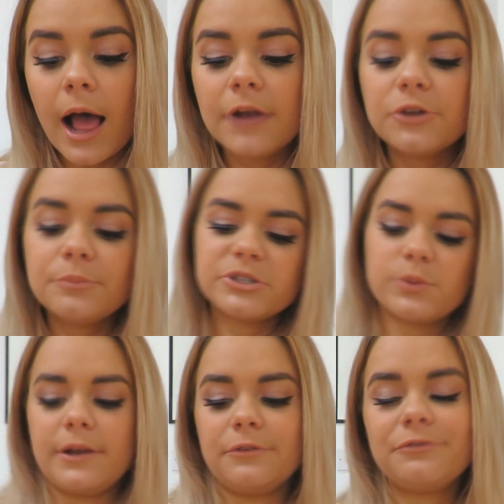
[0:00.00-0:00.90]
And number
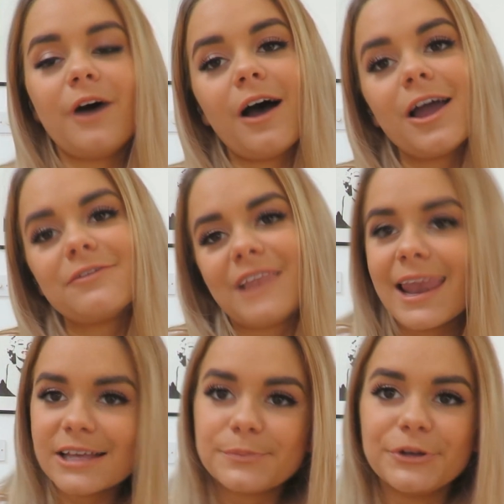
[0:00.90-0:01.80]
25,
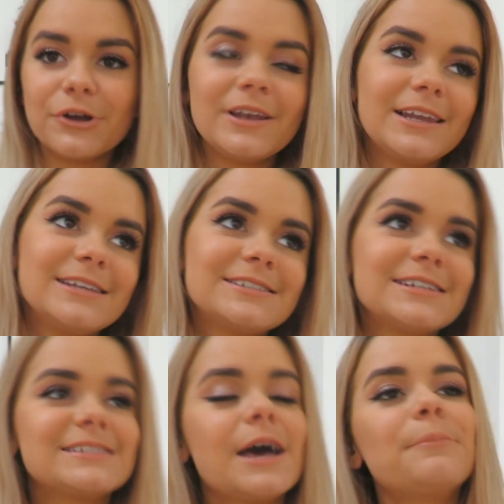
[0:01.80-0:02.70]
last but not
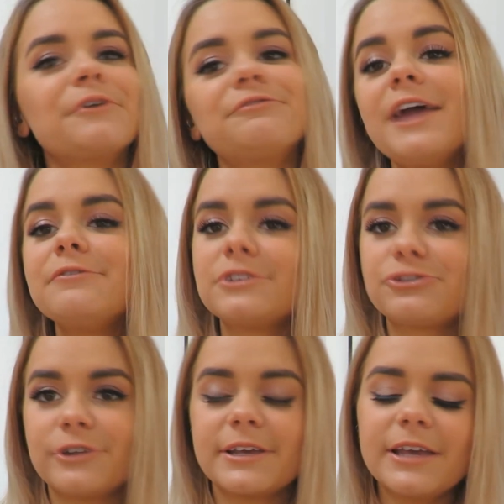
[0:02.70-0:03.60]
least, is that my favourite
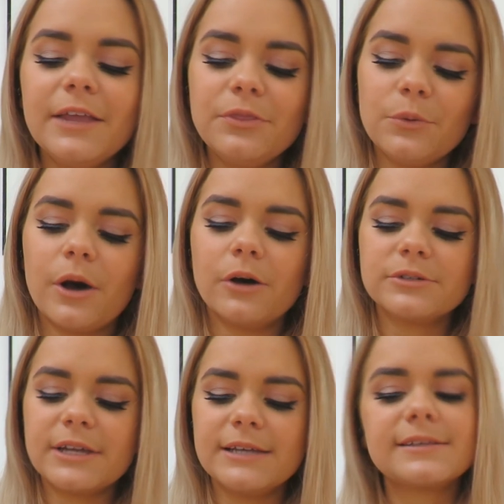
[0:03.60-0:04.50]
drink in the
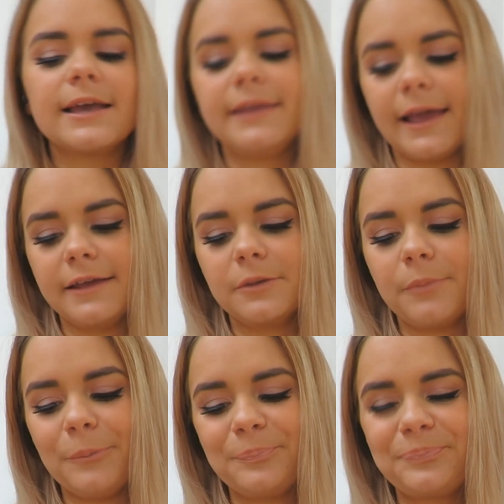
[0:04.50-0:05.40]
world is a
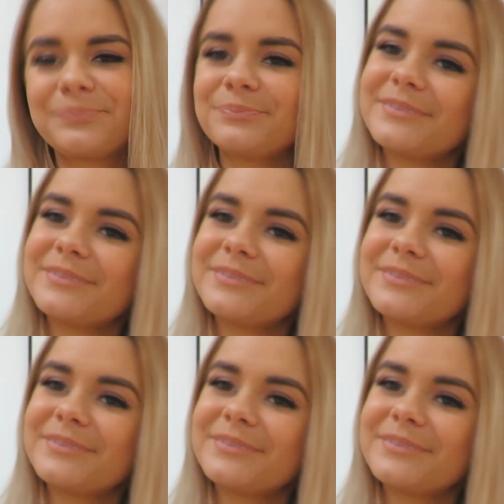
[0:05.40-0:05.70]
Jagerbomb.